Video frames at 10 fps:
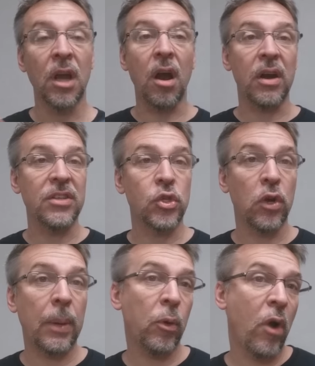All right, so
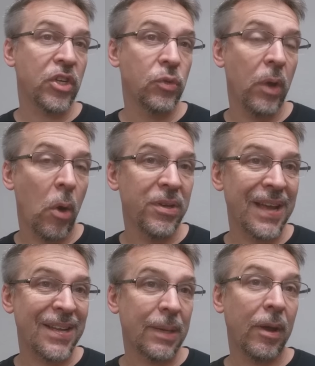a couple questions we always
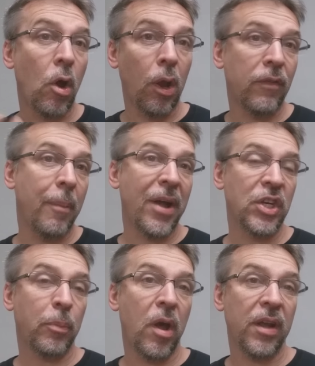ask about all of our
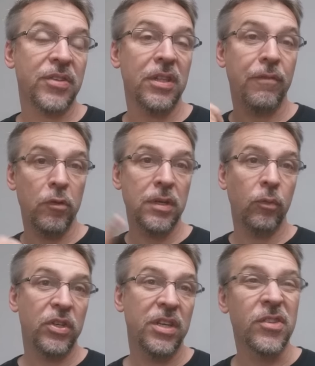magic products, and the first
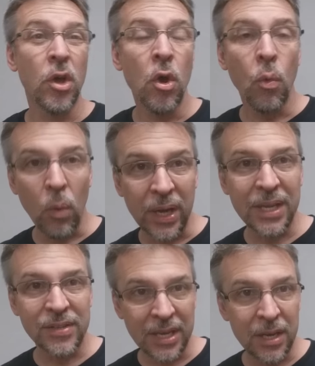of which is, what
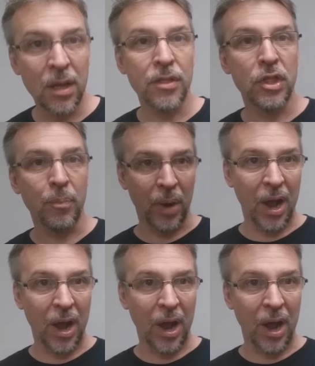is in the